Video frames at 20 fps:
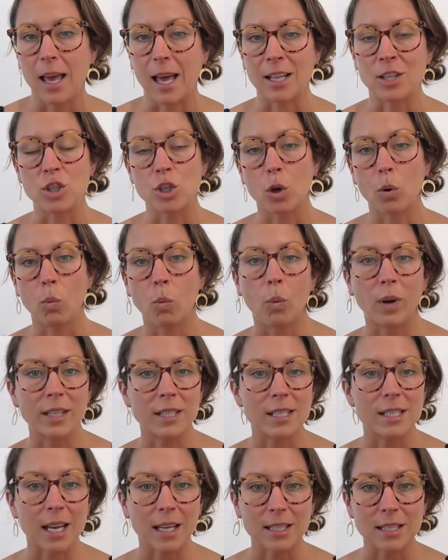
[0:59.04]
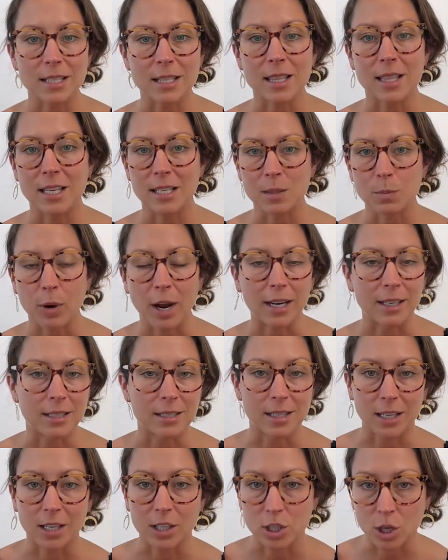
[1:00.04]
And so what sets this
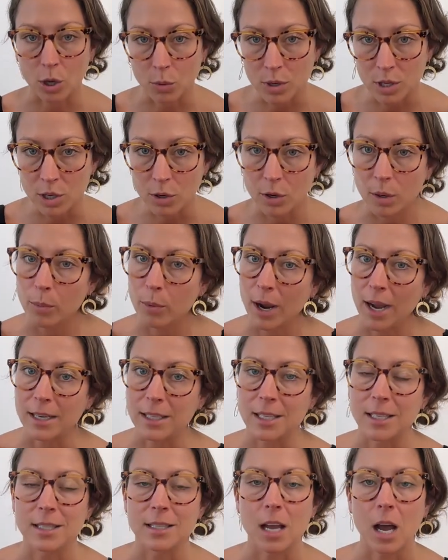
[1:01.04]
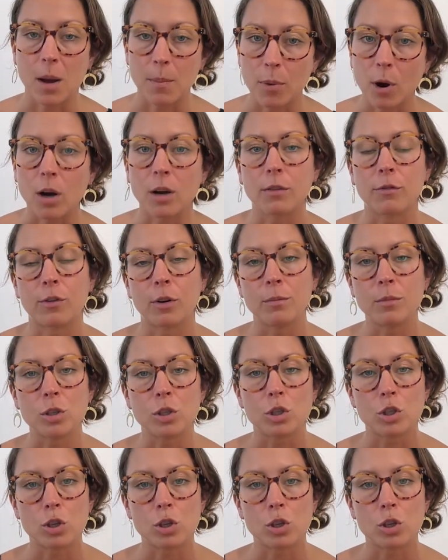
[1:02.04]
practice, the Katonah Yoga practice, apart from